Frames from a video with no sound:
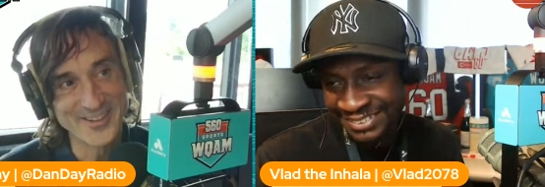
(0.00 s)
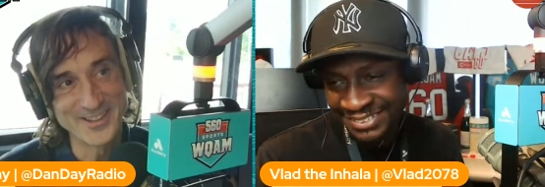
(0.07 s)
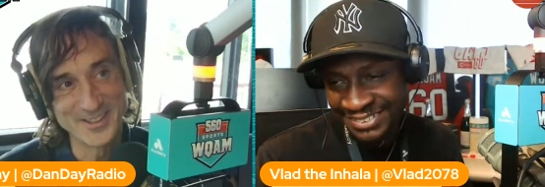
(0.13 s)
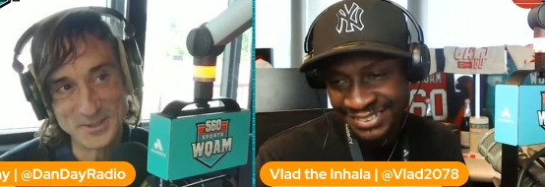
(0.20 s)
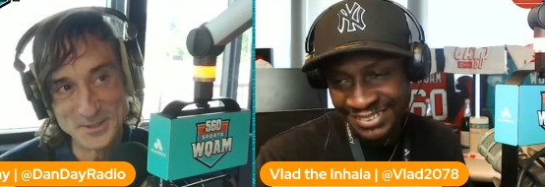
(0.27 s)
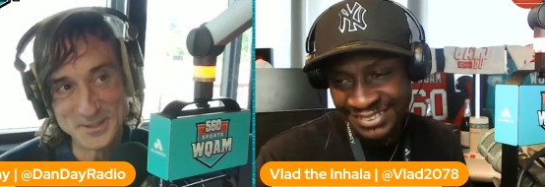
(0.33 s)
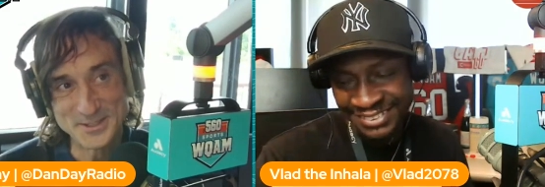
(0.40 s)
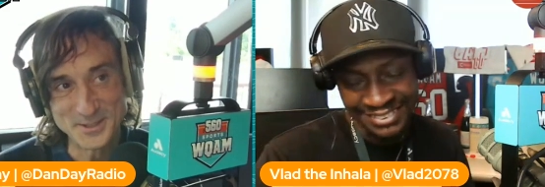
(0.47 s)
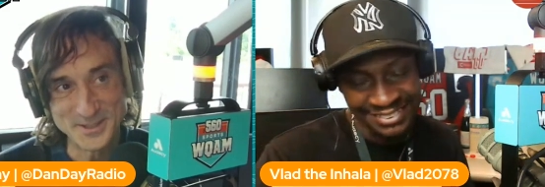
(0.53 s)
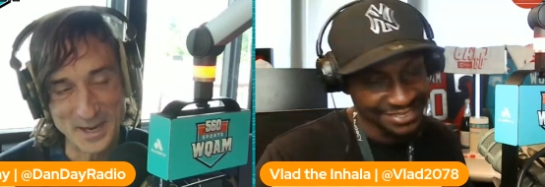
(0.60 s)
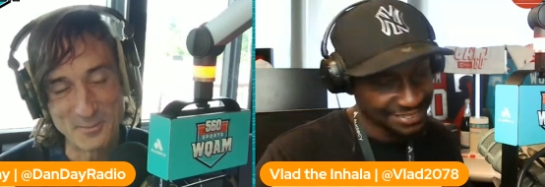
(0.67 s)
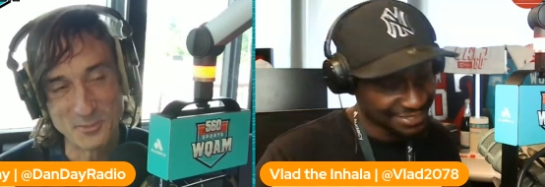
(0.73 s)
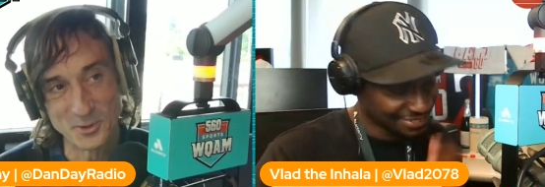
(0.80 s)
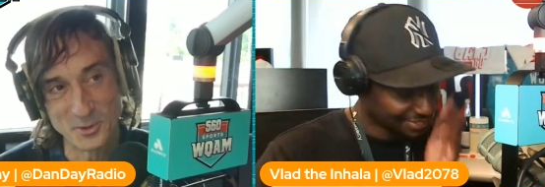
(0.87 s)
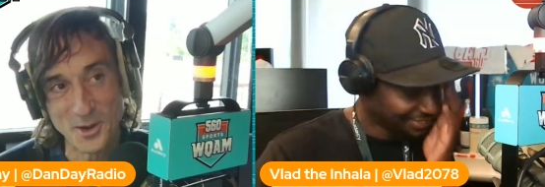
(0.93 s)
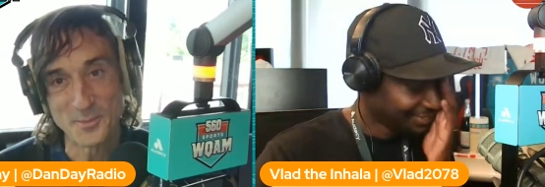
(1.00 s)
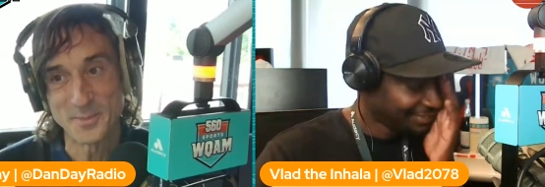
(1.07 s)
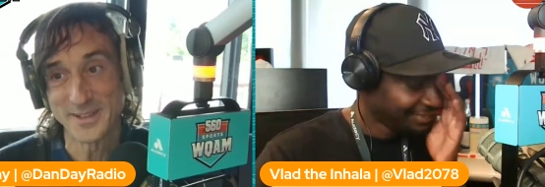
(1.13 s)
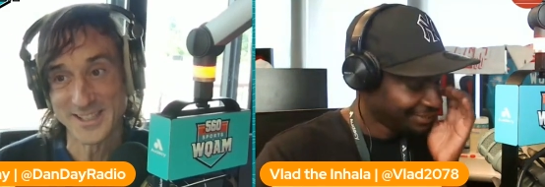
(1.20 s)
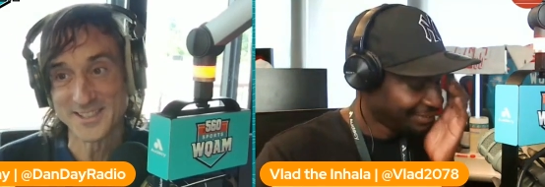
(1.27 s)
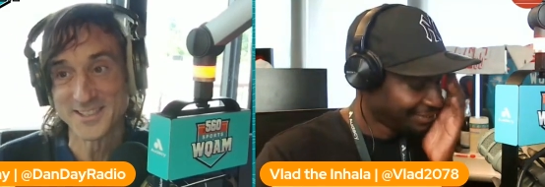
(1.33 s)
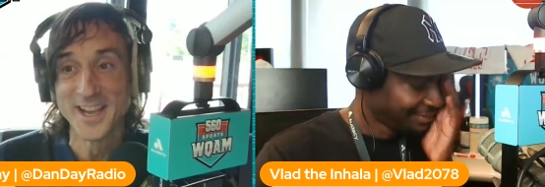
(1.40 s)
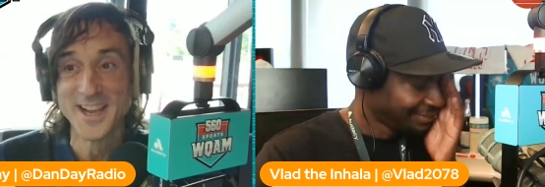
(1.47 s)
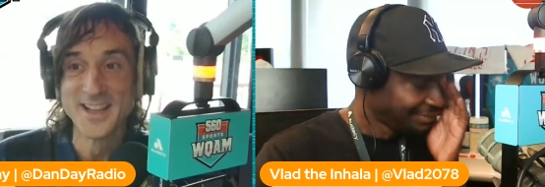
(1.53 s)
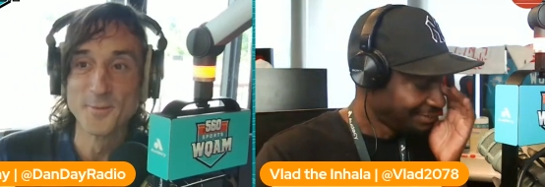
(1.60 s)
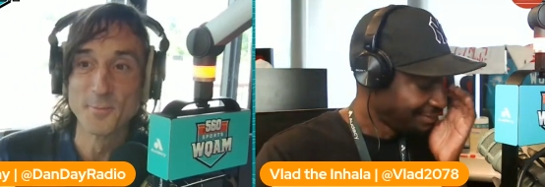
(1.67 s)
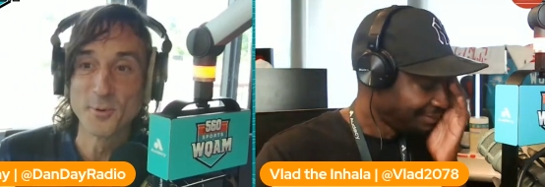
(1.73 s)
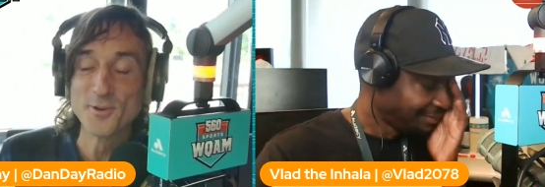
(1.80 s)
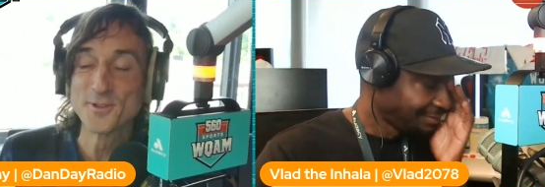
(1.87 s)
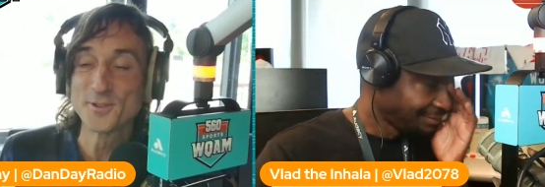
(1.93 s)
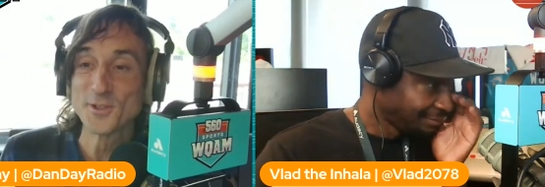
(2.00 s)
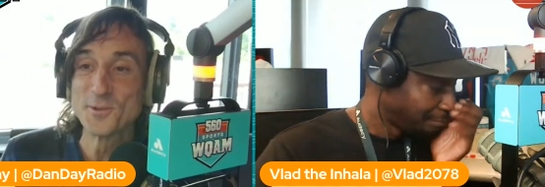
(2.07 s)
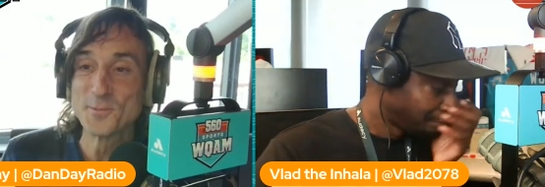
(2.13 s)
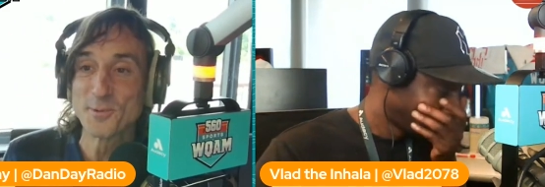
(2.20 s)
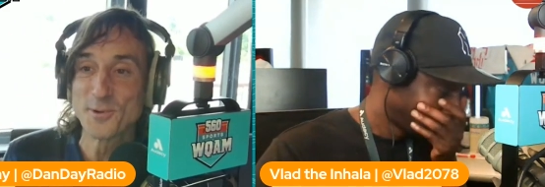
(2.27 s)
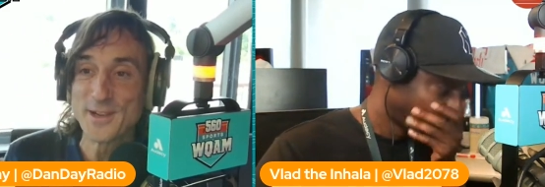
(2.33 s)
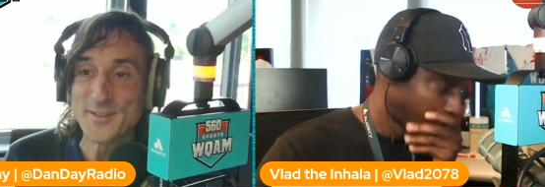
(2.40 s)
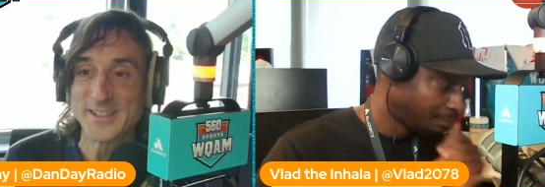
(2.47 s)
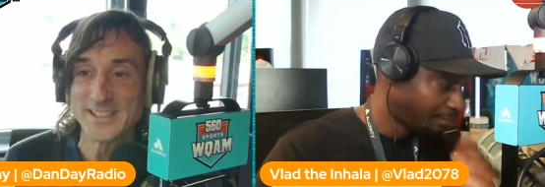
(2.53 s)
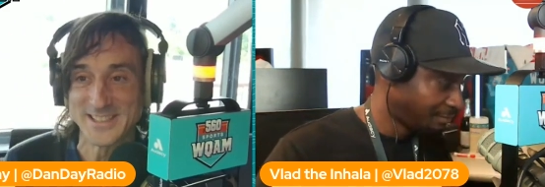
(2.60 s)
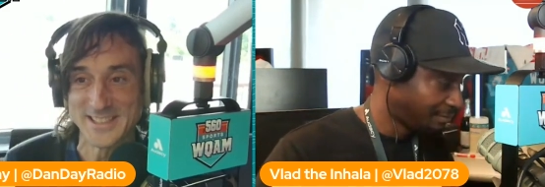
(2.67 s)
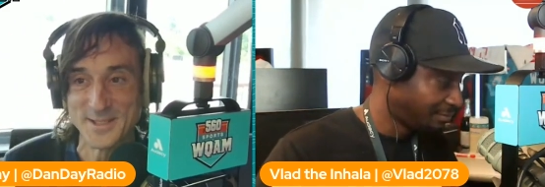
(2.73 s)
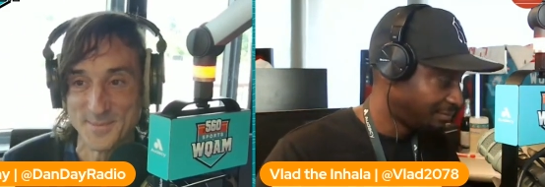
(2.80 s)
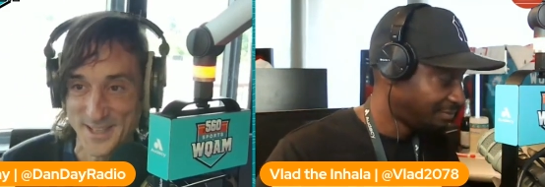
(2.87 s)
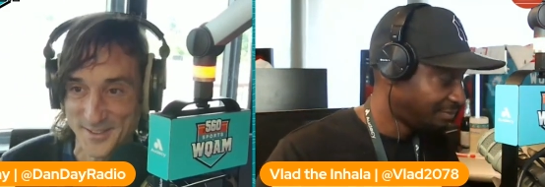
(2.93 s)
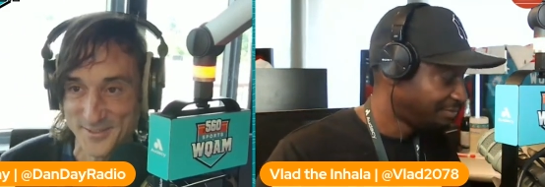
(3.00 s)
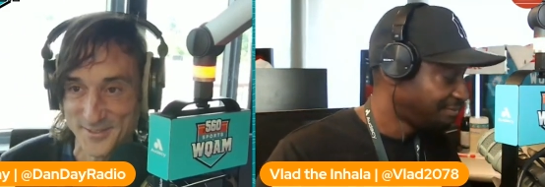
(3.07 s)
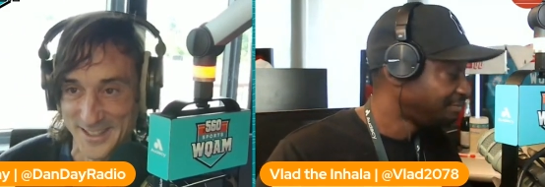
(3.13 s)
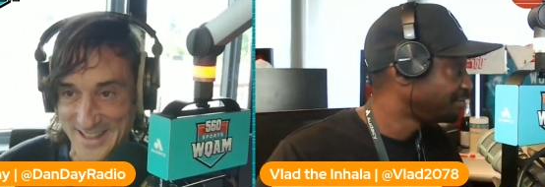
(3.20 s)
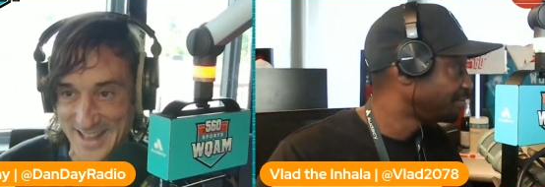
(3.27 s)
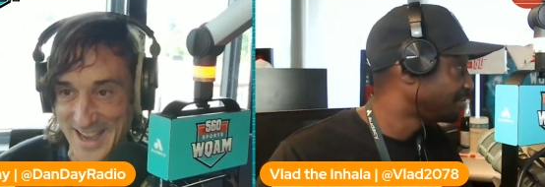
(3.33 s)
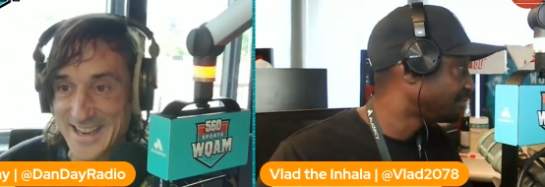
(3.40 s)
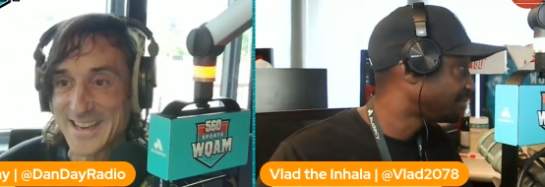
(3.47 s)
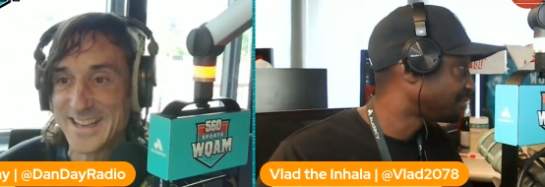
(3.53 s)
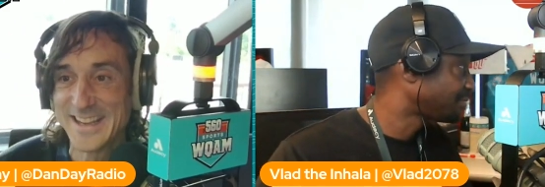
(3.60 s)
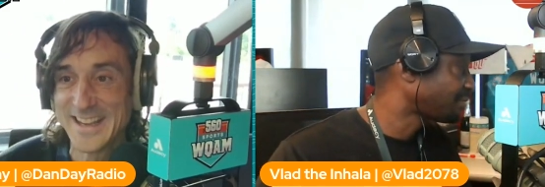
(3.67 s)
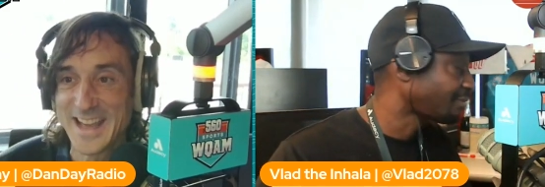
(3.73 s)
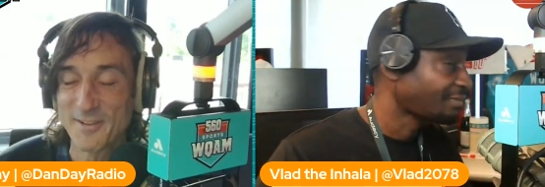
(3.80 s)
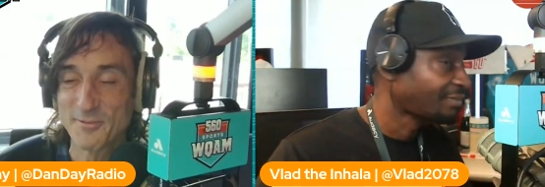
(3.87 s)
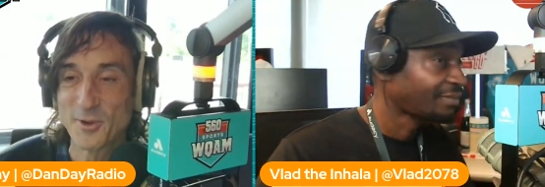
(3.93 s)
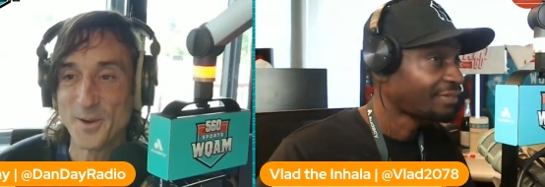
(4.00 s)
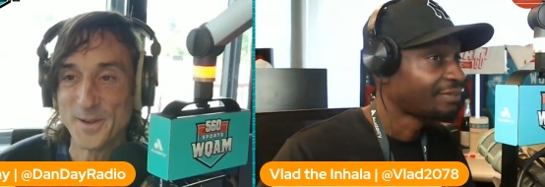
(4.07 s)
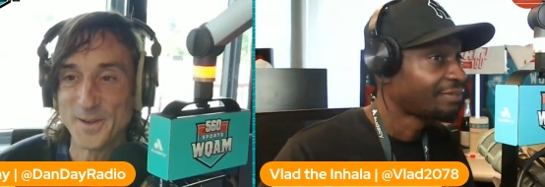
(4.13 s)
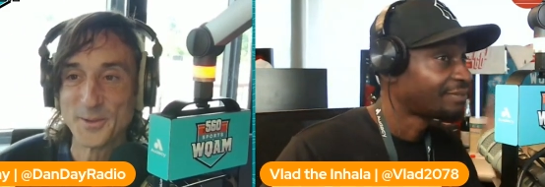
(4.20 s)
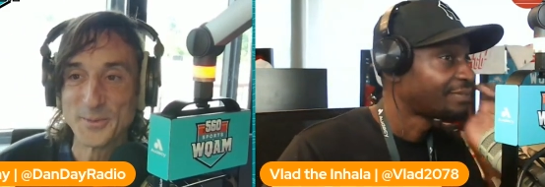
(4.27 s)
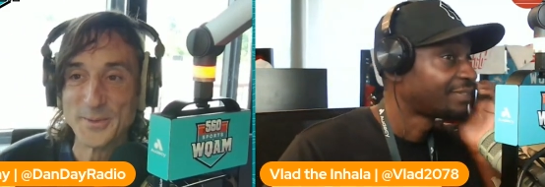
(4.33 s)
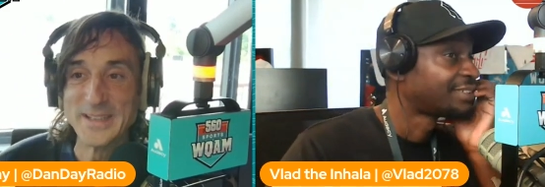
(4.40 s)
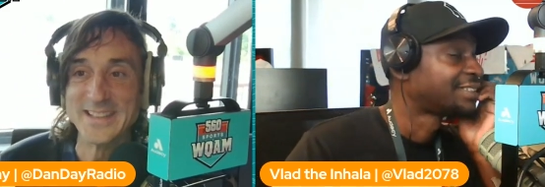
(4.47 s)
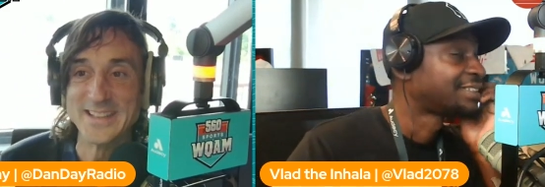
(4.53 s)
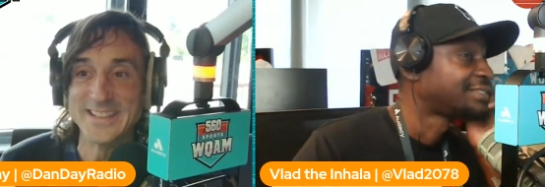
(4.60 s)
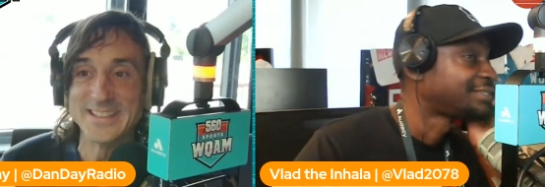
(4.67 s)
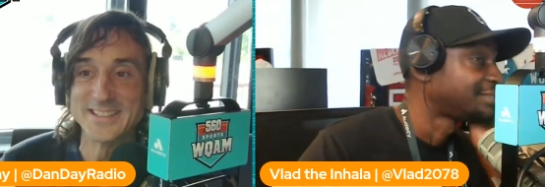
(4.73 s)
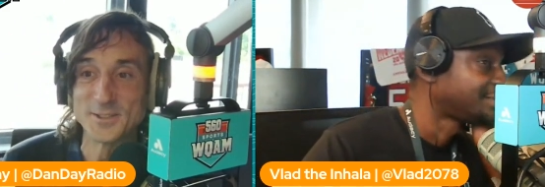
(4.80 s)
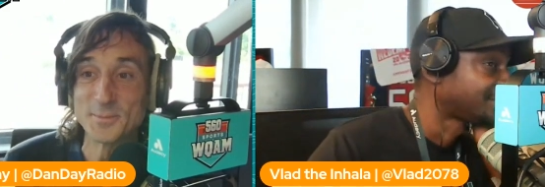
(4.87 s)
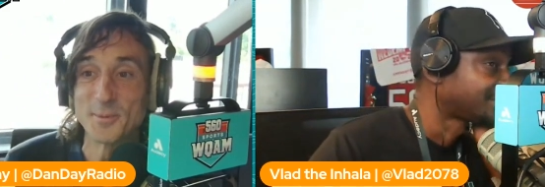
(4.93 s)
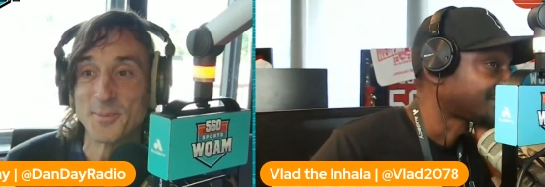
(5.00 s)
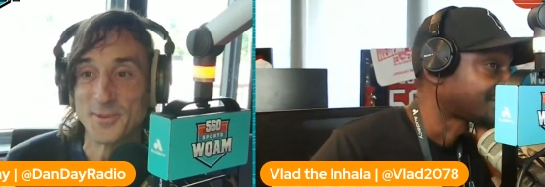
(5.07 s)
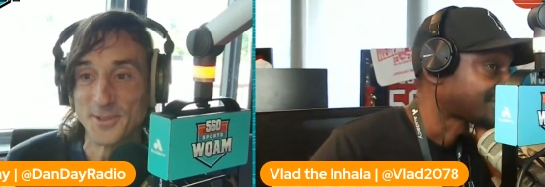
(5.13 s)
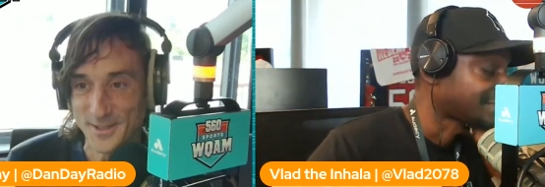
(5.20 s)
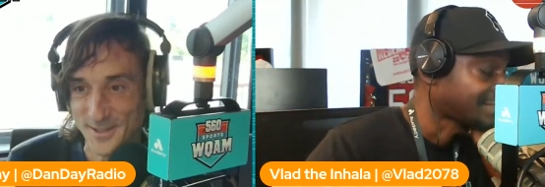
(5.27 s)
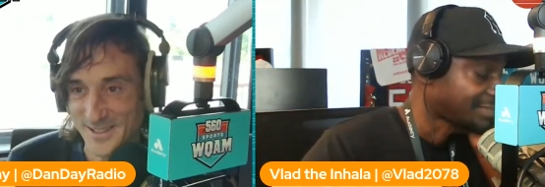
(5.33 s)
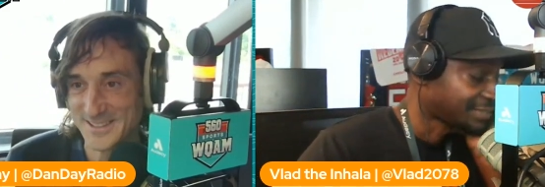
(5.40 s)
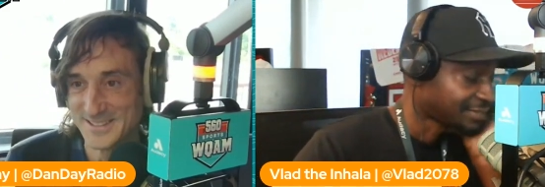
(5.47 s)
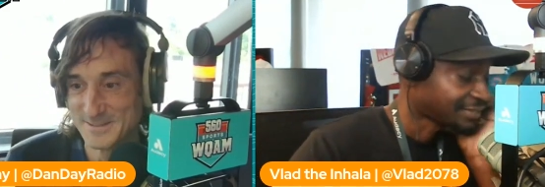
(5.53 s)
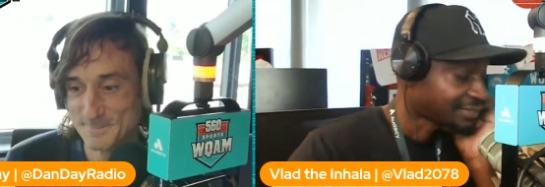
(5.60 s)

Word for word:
Speaker 1: card and lose two times in a row because the two previous teams that have done that have gone on to win the Super Bowl.